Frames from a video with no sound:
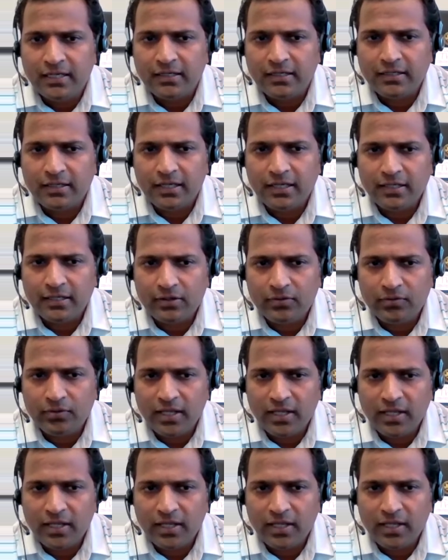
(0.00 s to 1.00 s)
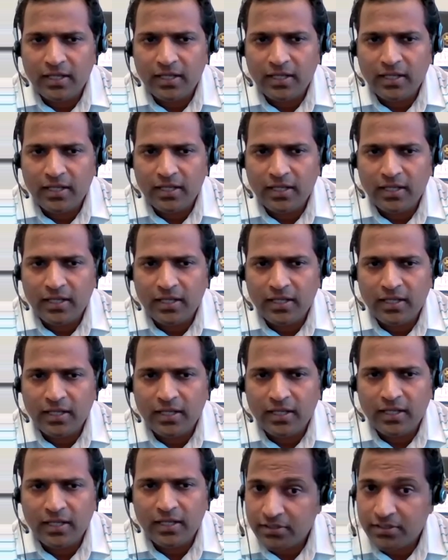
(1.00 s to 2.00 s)
including
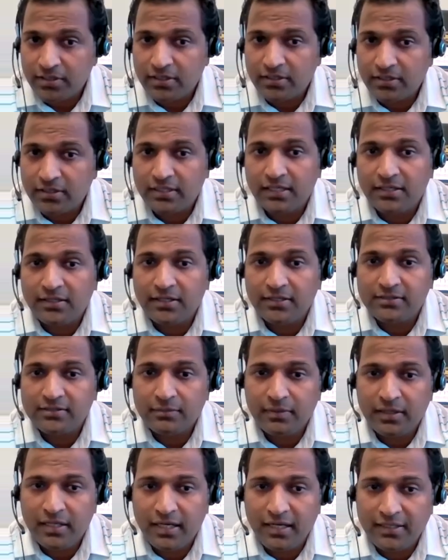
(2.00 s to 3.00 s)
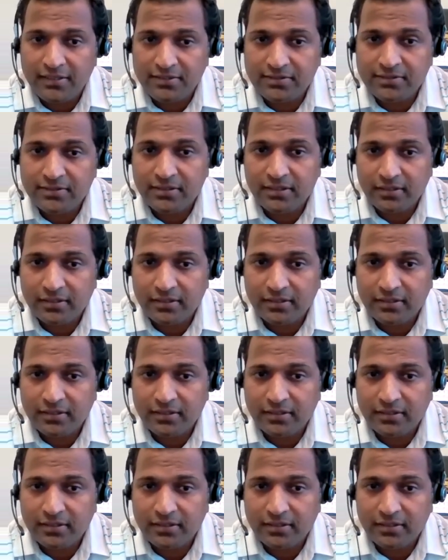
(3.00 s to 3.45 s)
a newsletter that disseminates